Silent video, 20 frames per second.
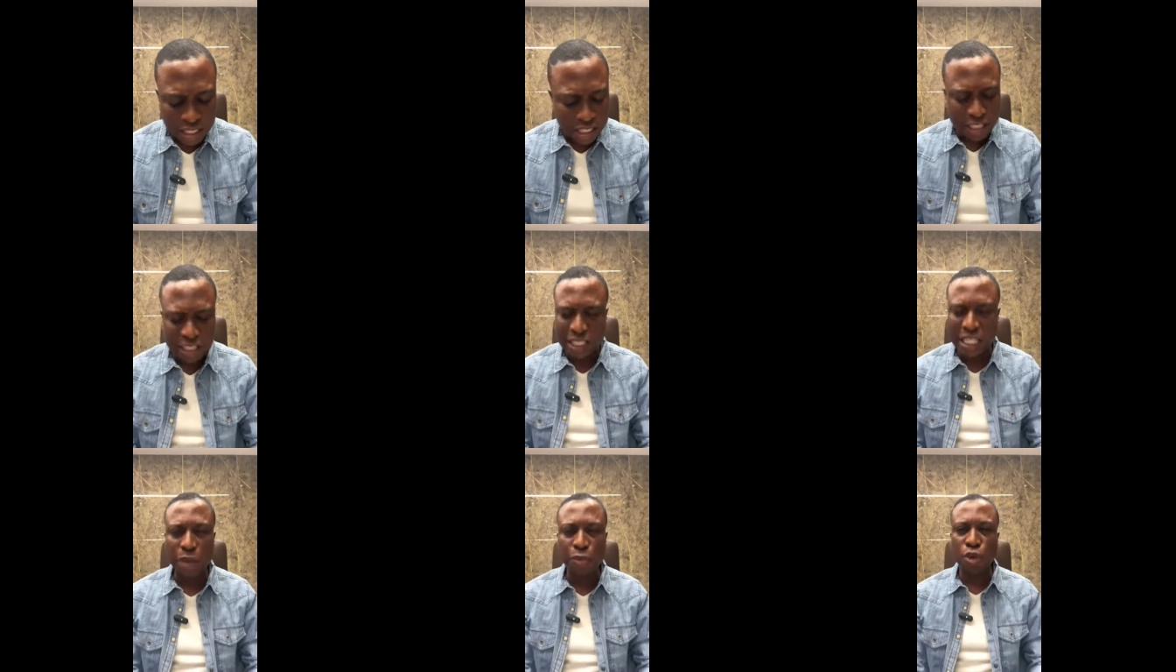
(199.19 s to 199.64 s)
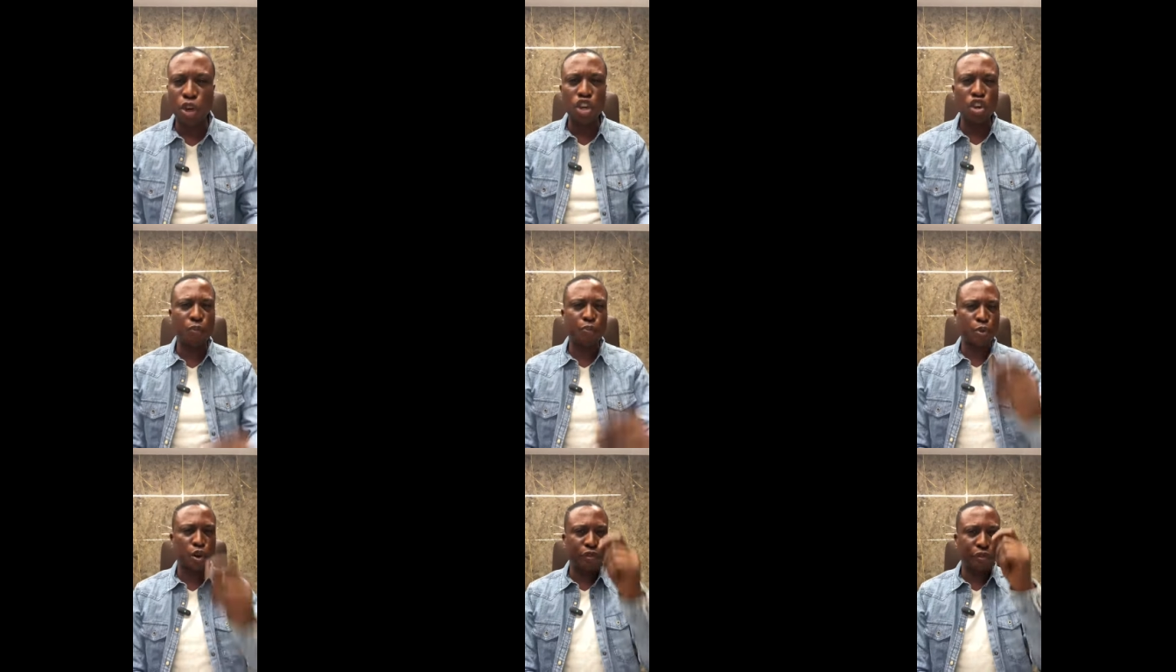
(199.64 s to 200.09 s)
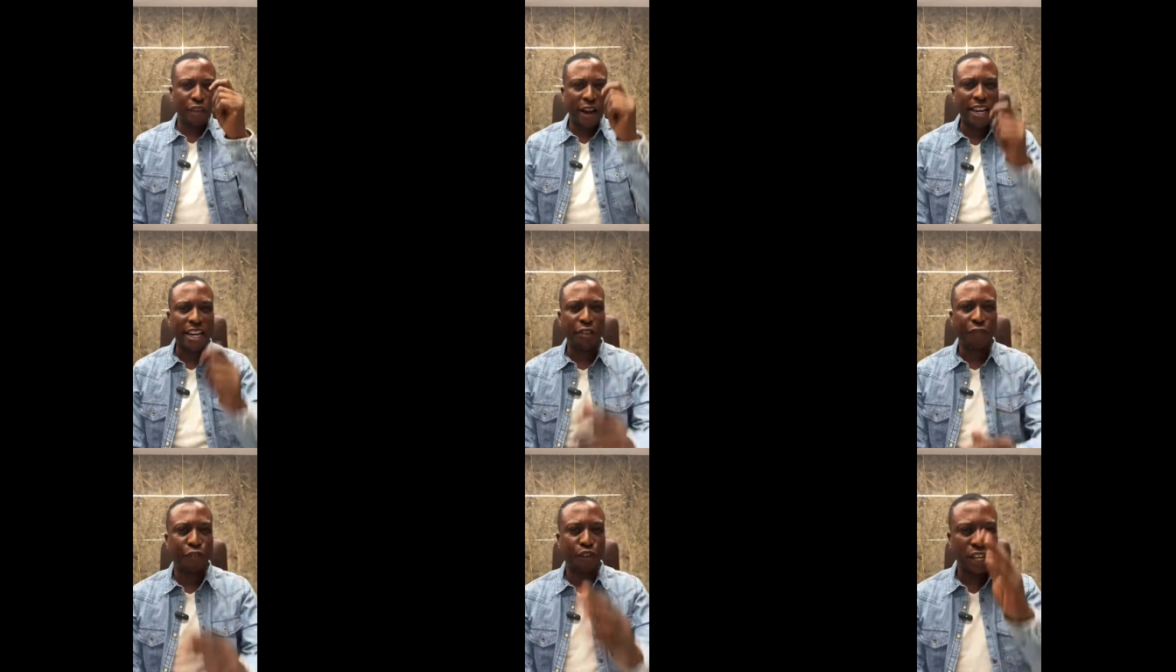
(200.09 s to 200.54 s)
The same way you
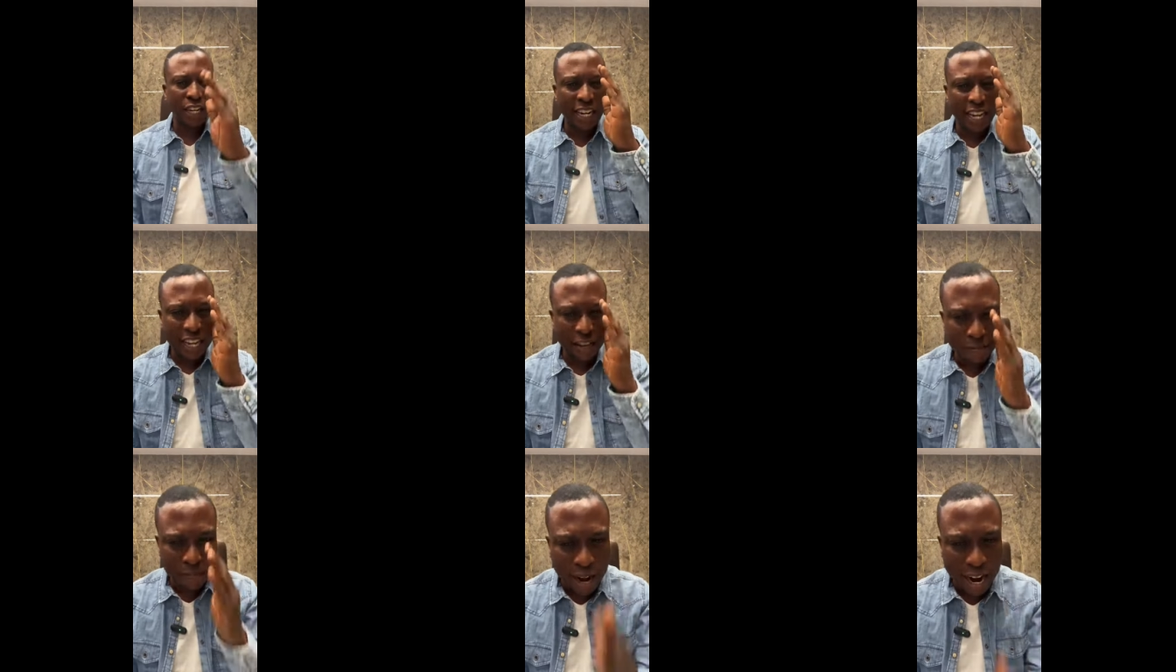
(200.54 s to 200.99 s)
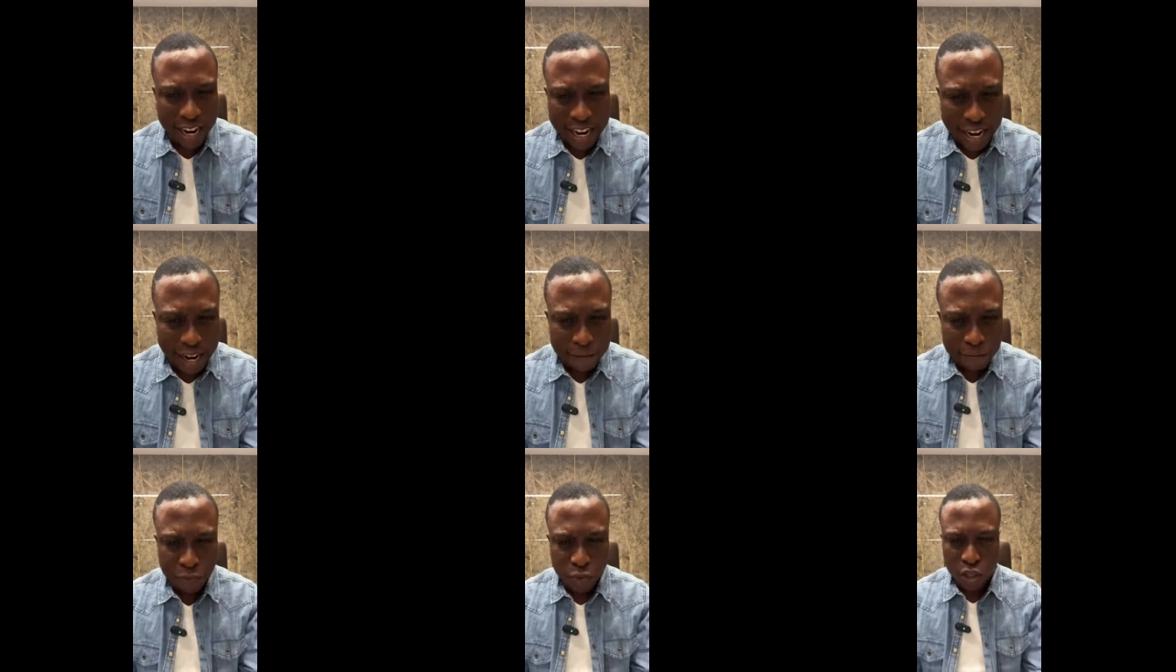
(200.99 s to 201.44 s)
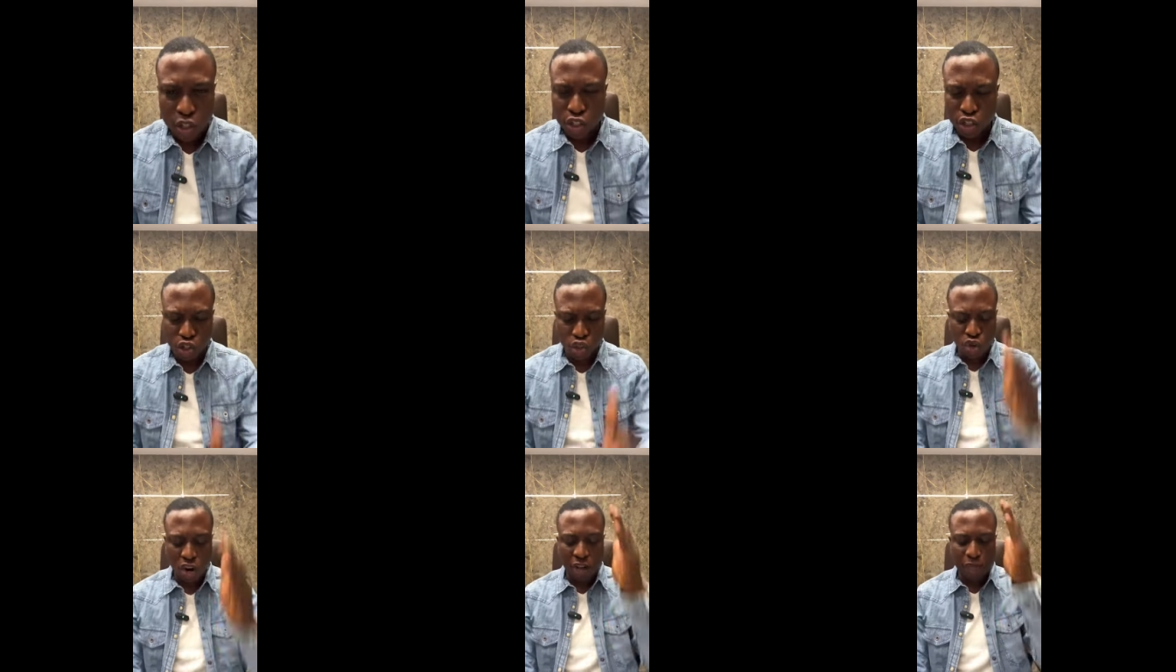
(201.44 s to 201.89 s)
provided for Nehemiah,
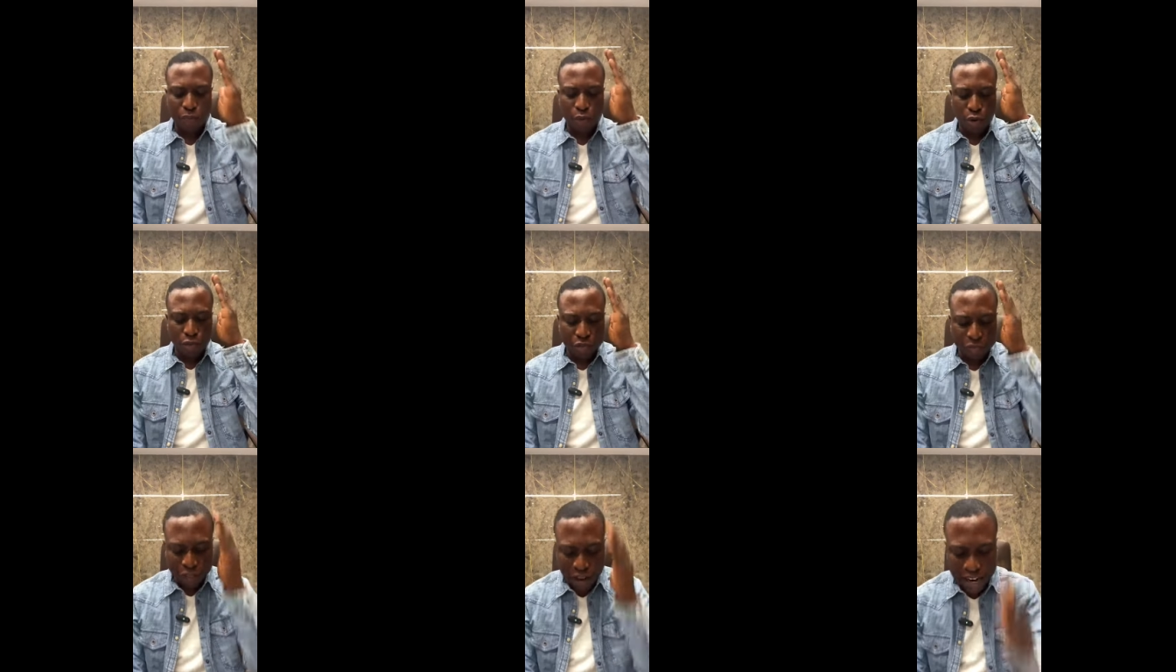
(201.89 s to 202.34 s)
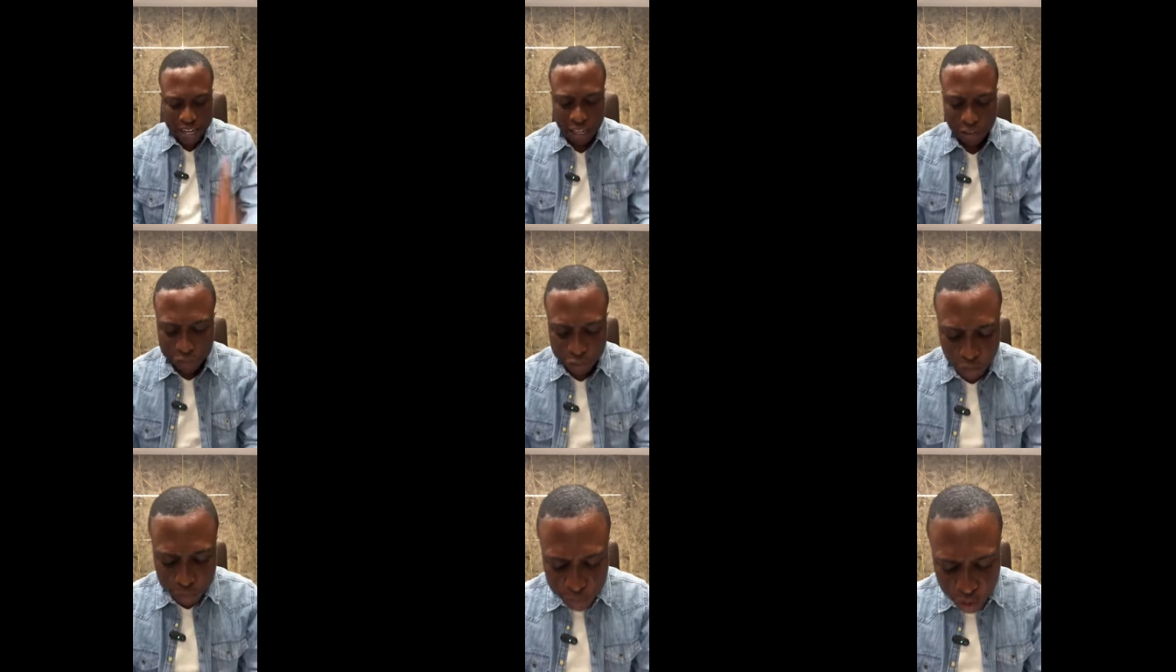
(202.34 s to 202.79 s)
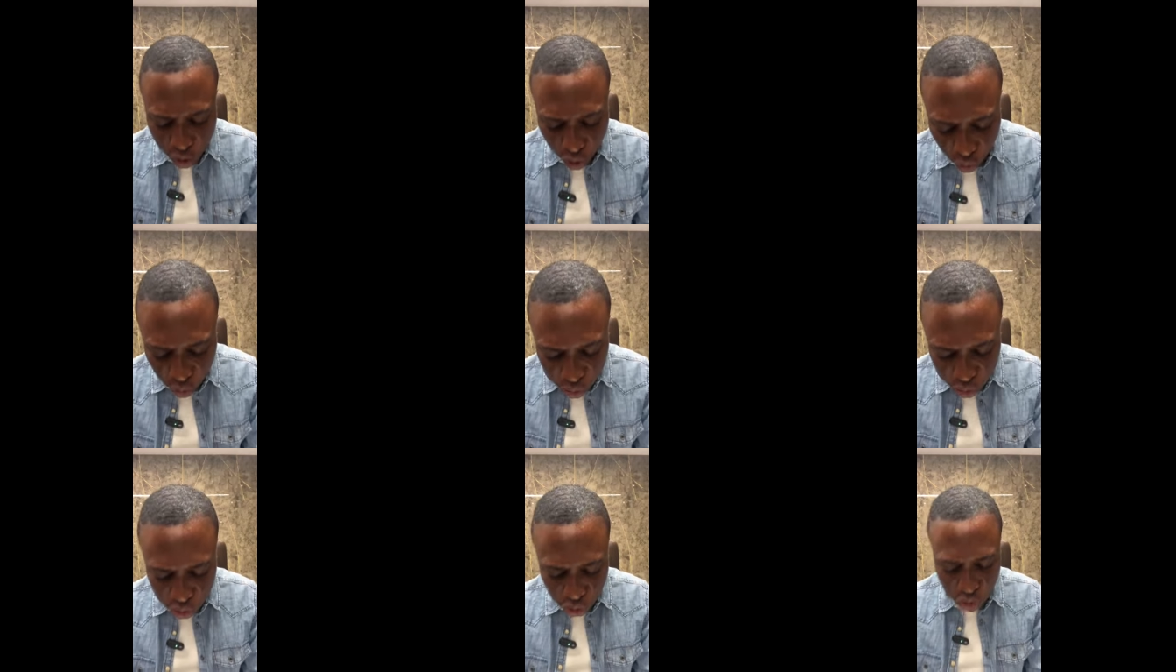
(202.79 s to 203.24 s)
you are provided for me
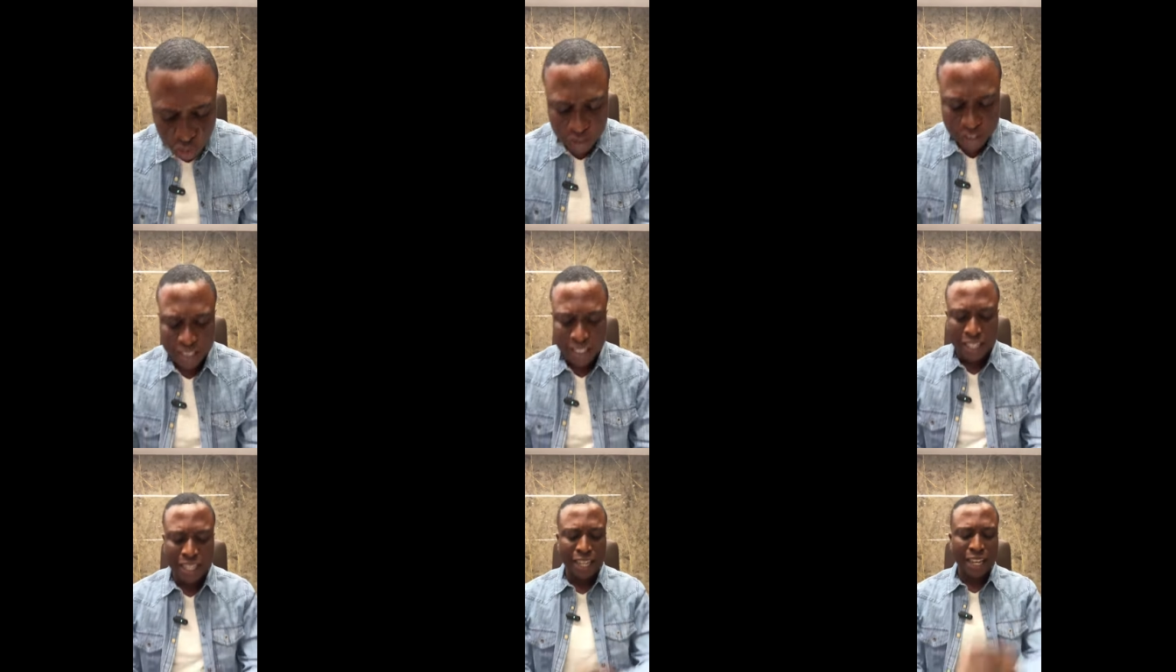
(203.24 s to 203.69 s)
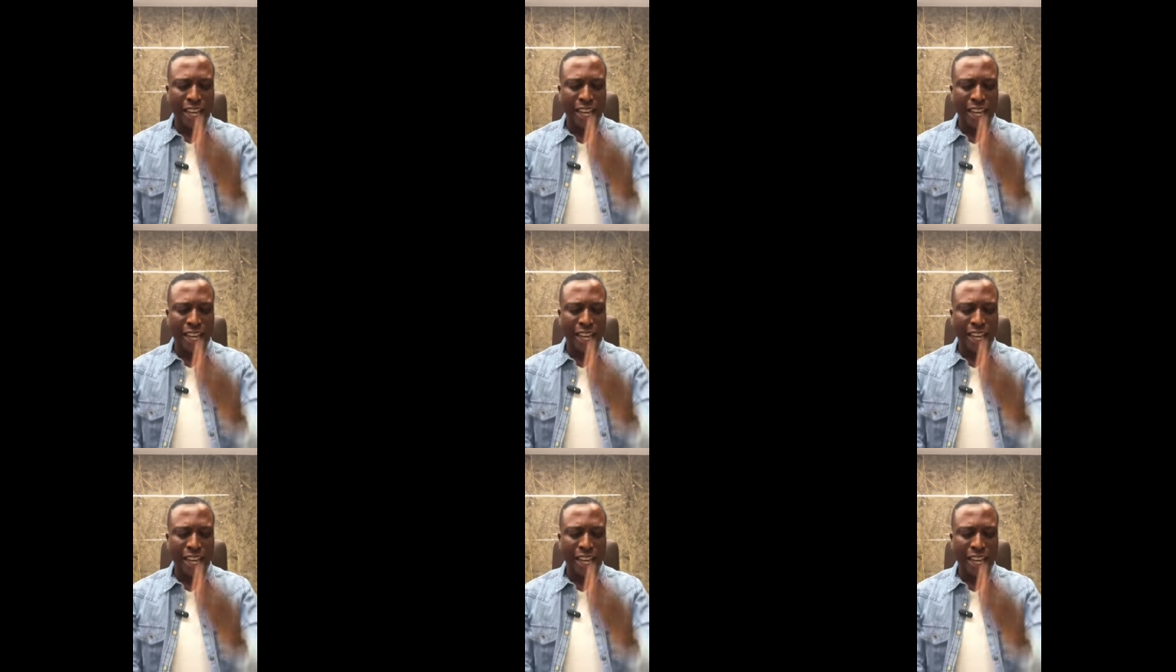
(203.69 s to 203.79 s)
also.